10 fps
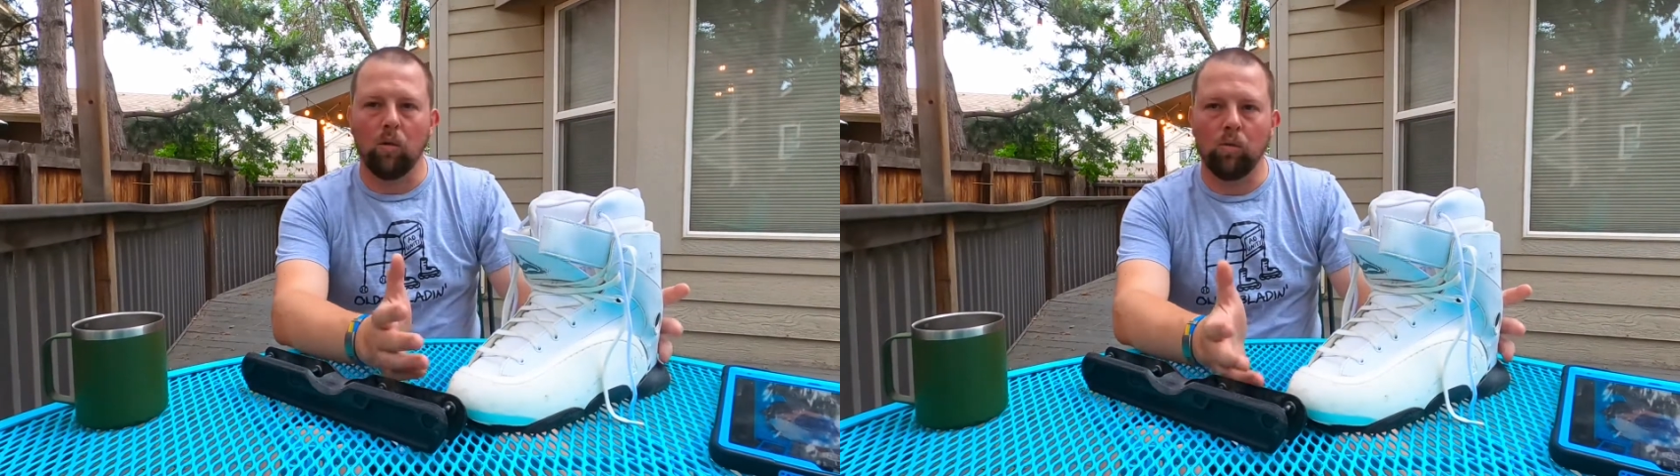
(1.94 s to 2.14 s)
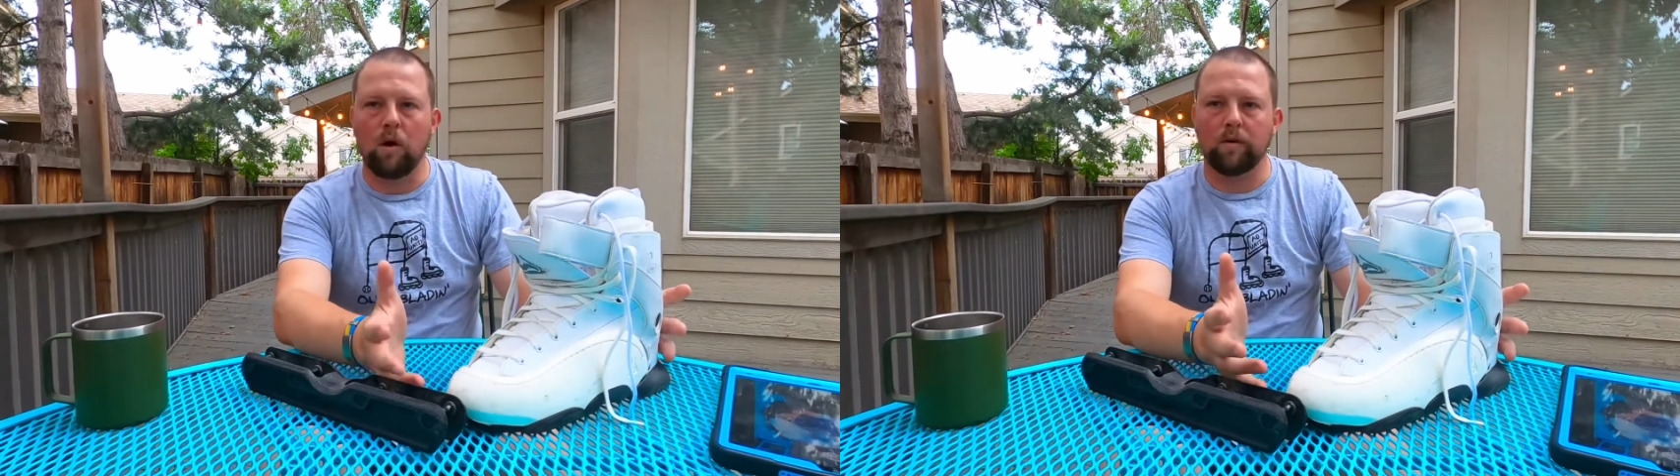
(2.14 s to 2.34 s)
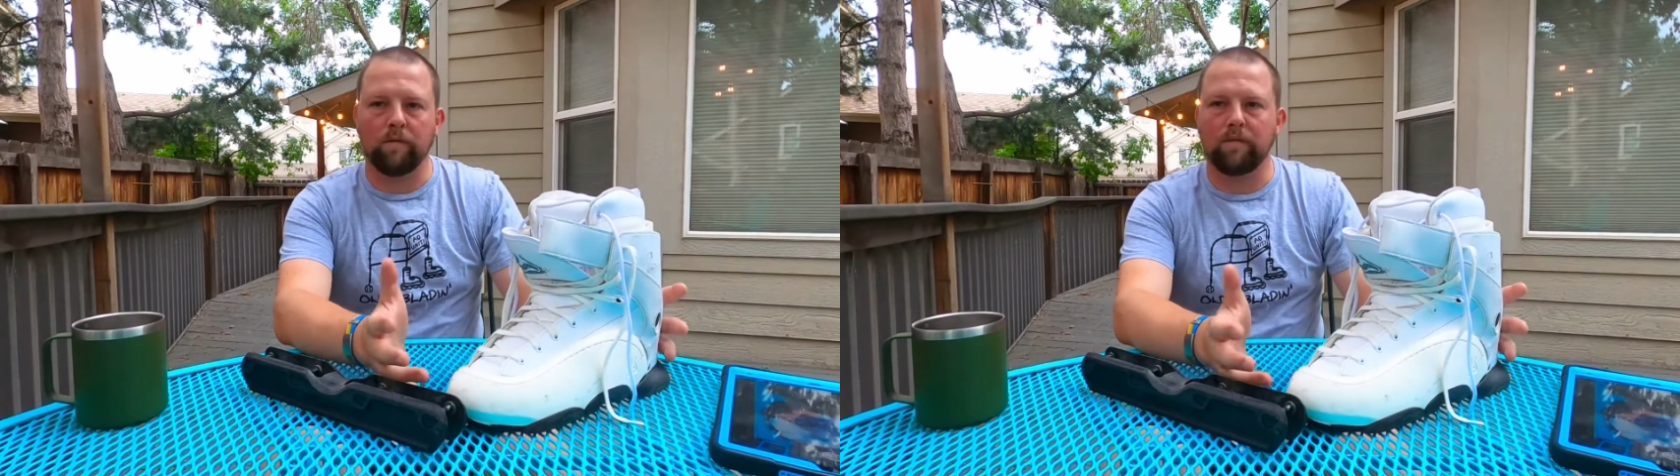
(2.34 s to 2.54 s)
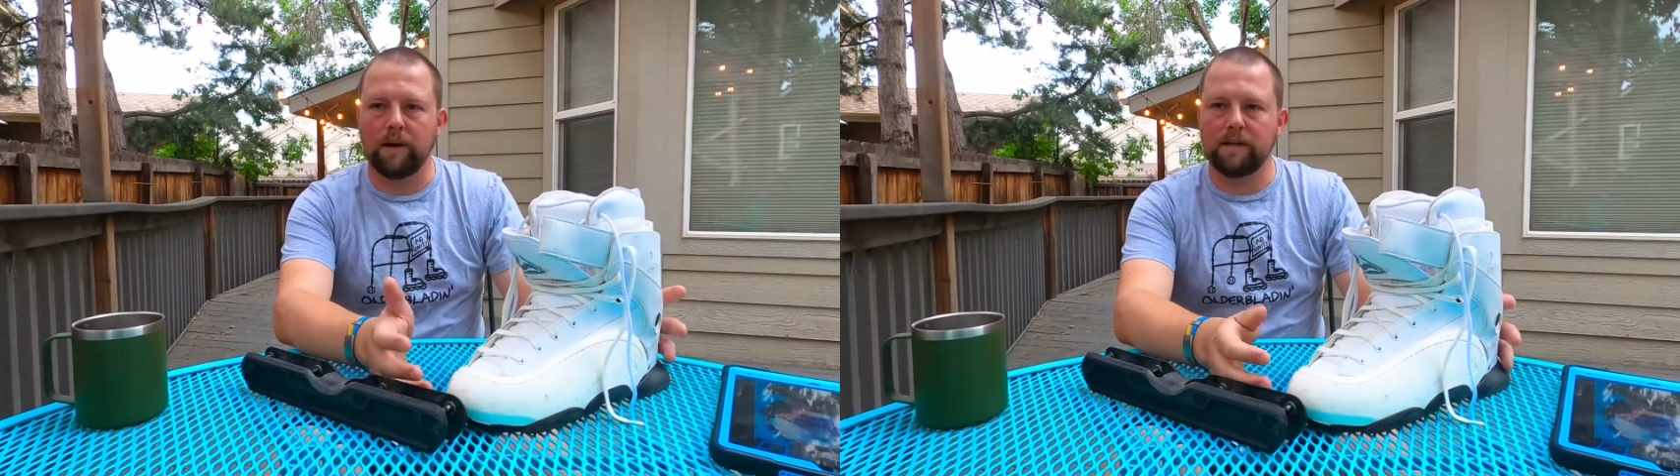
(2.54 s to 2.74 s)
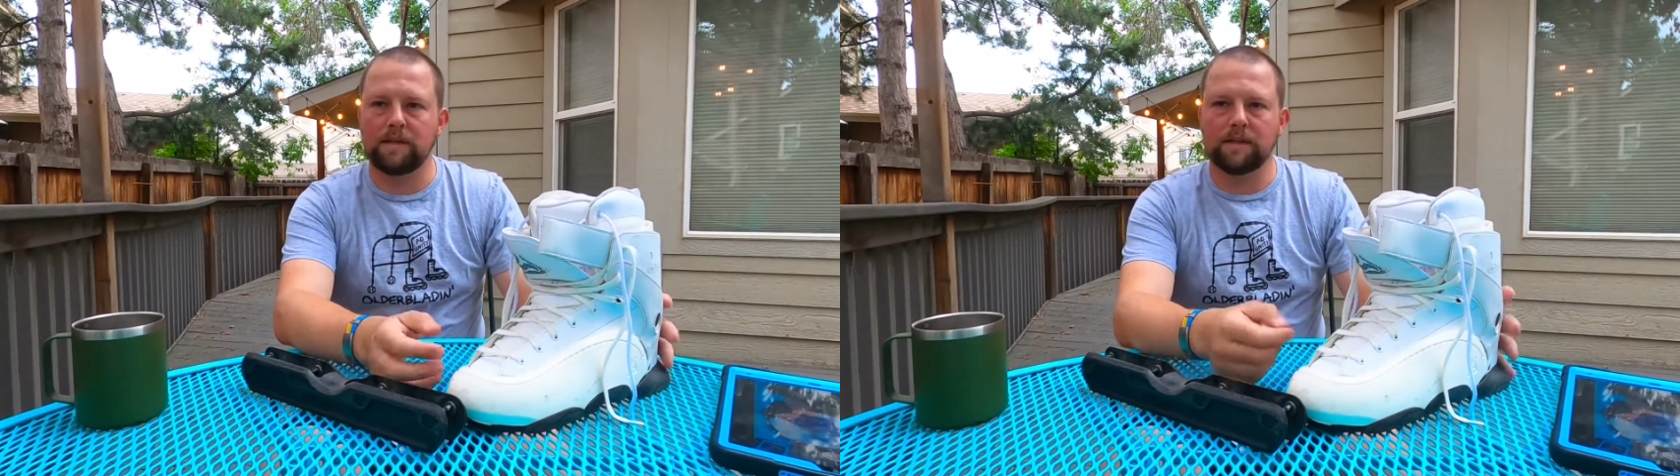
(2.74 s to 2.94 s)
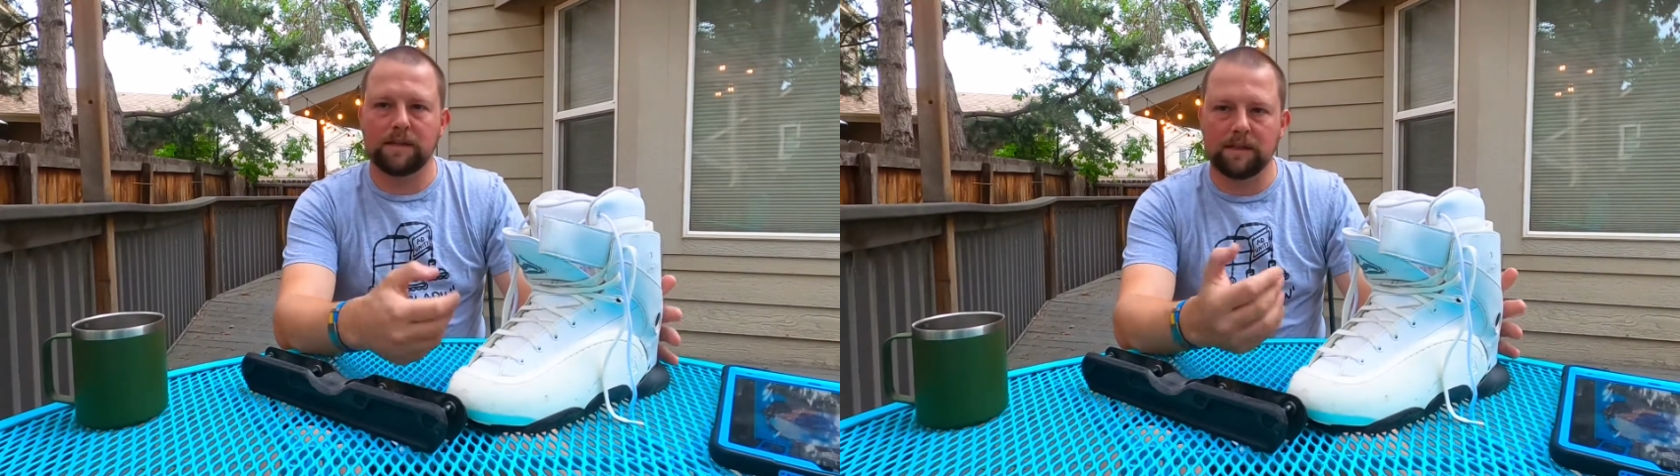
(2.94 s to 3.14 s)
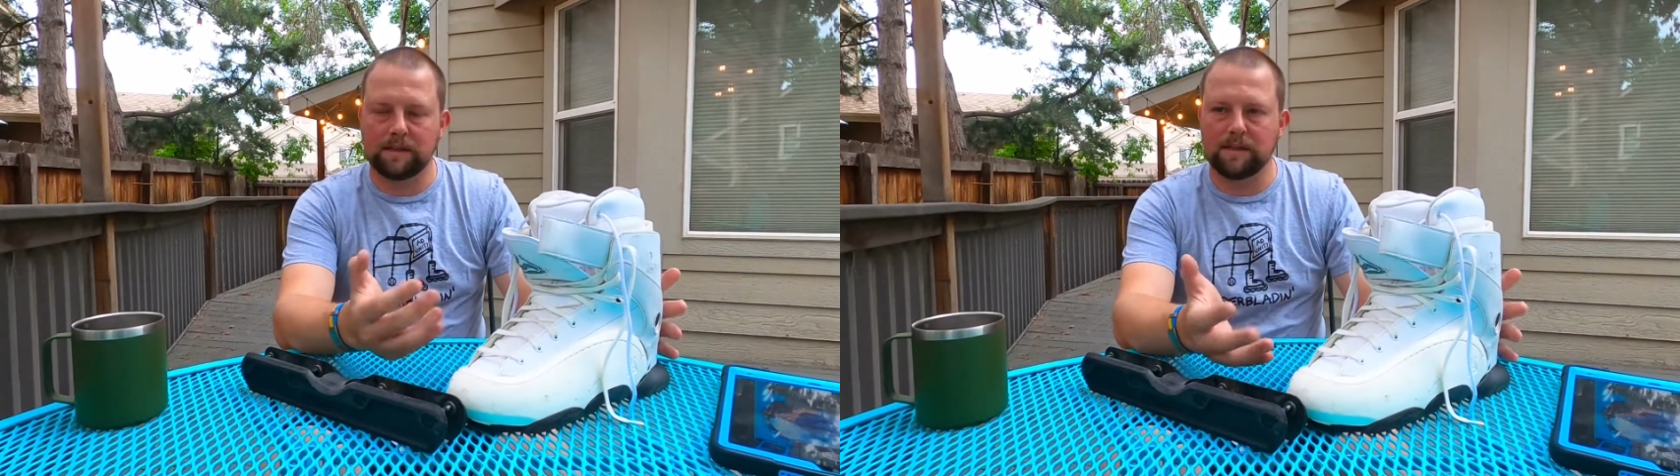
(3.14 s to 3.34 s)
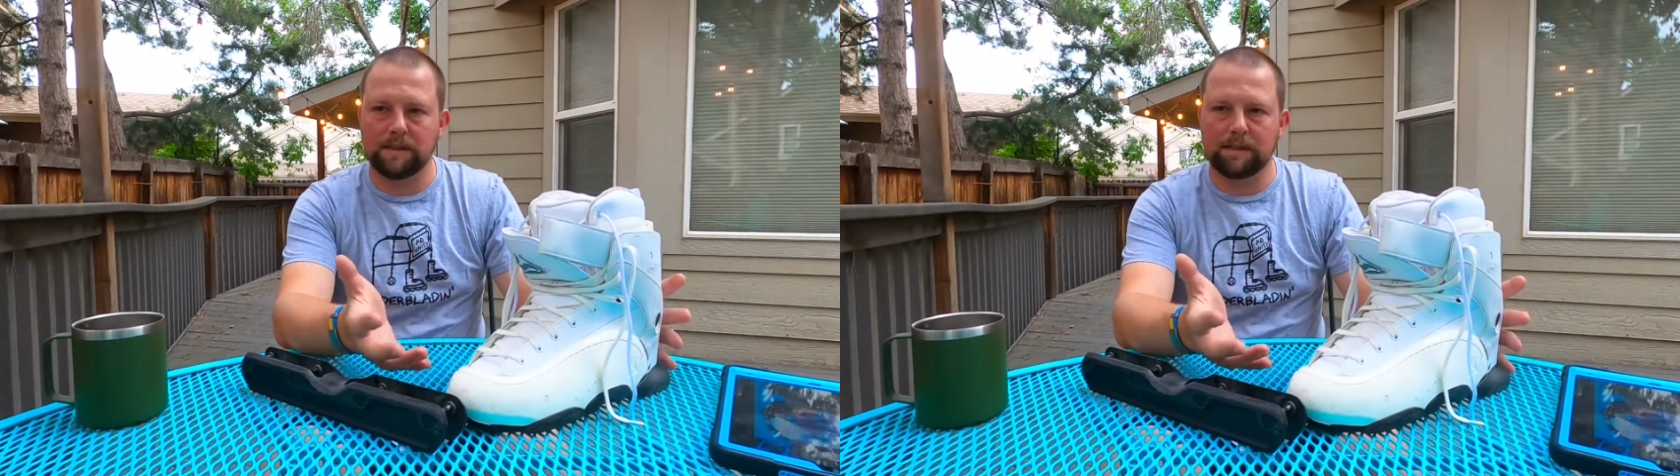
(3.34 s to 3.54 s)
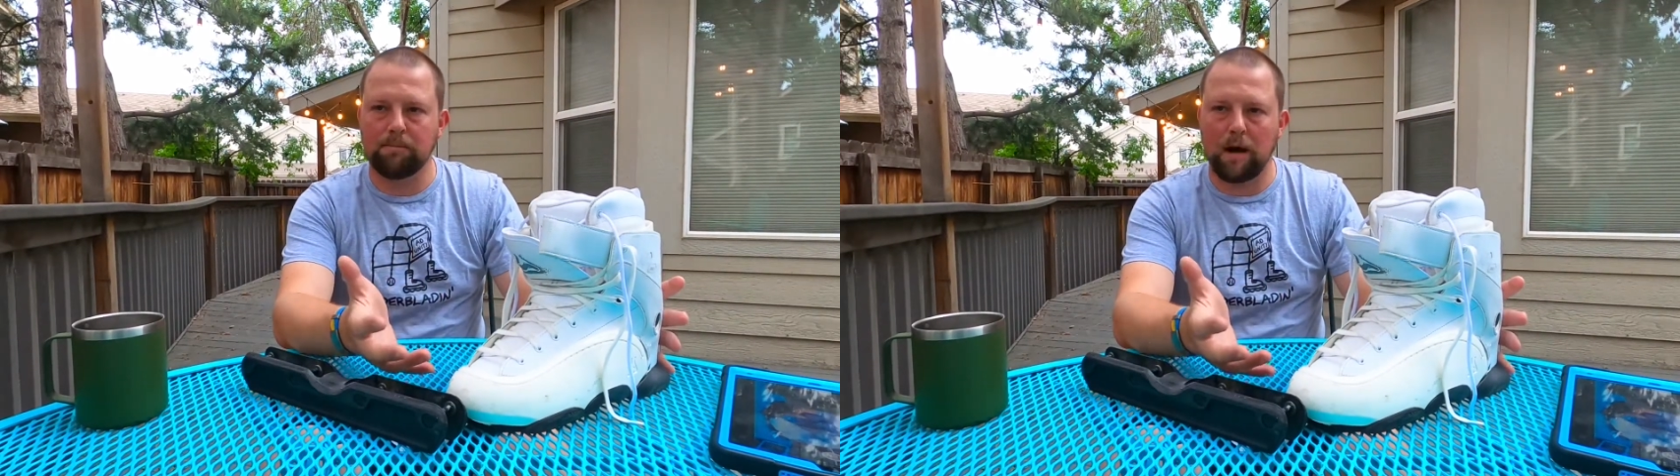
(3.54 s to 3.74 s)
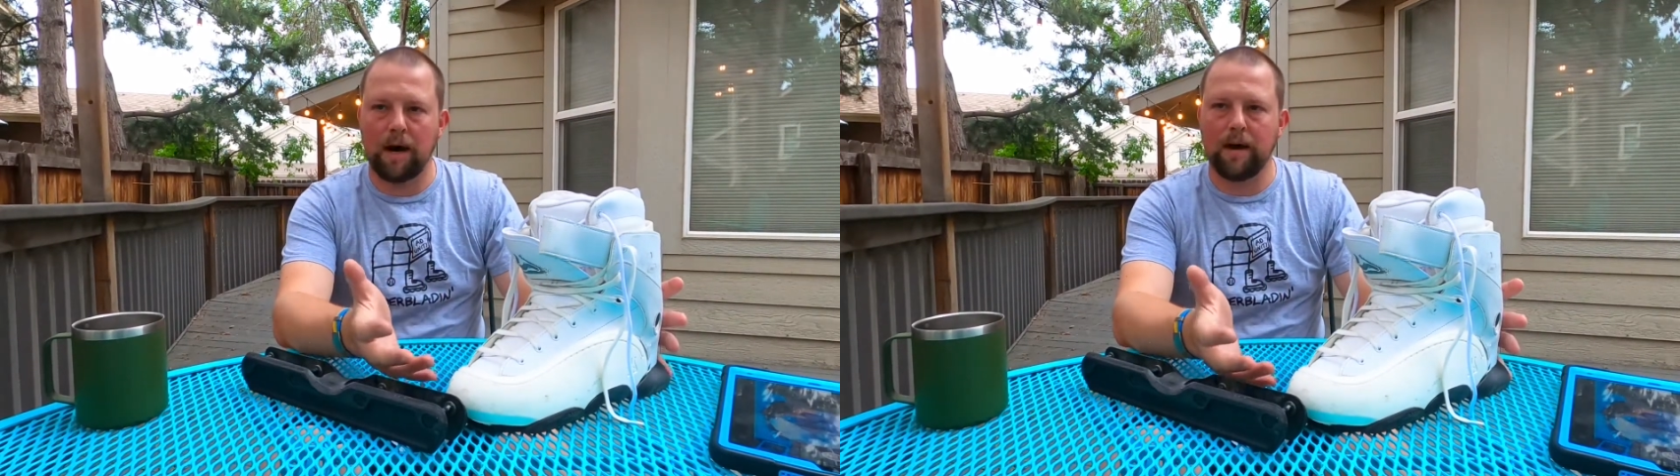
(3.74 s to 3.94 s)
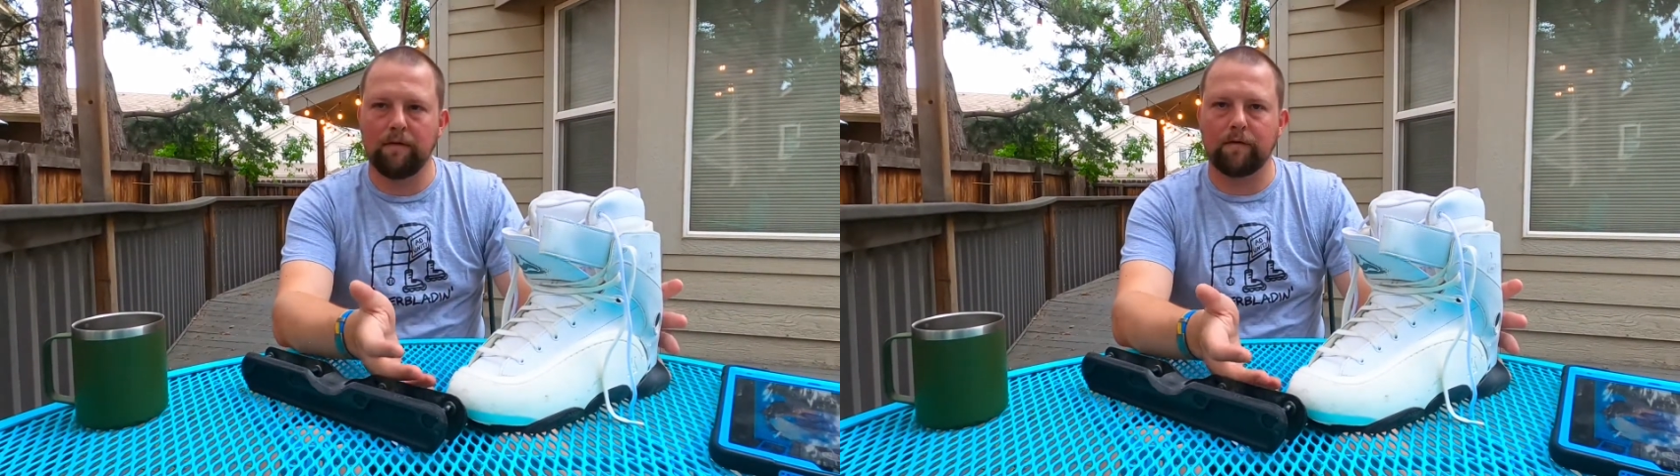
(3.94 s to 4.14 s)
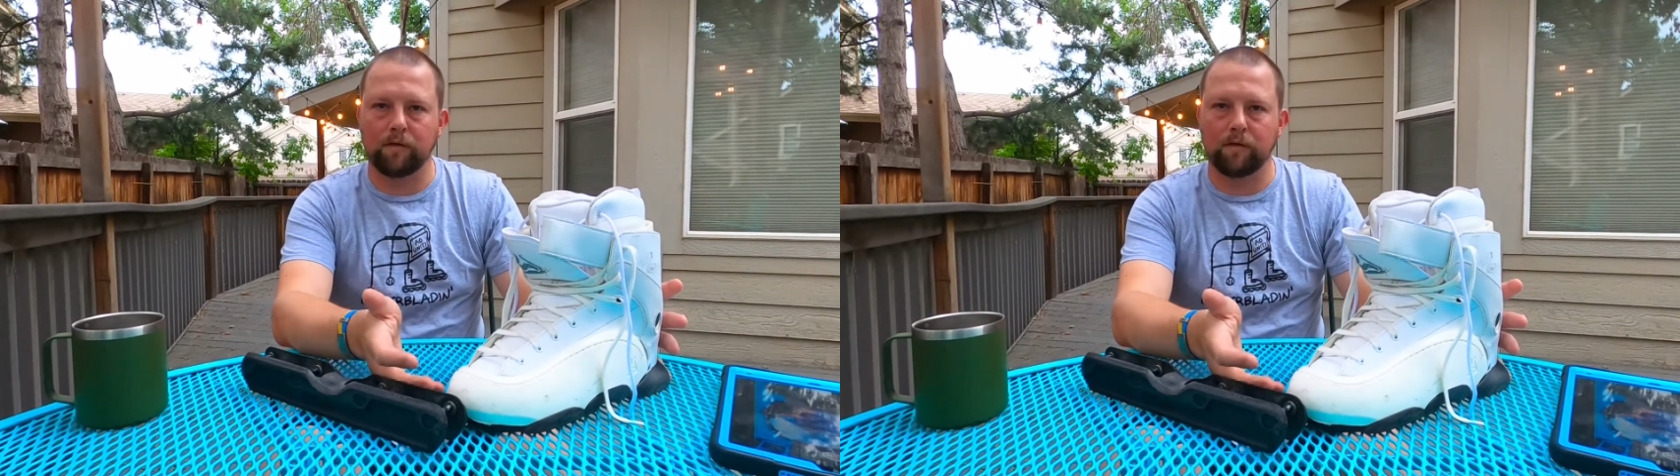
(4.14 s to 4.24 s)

Welcome friends, this is my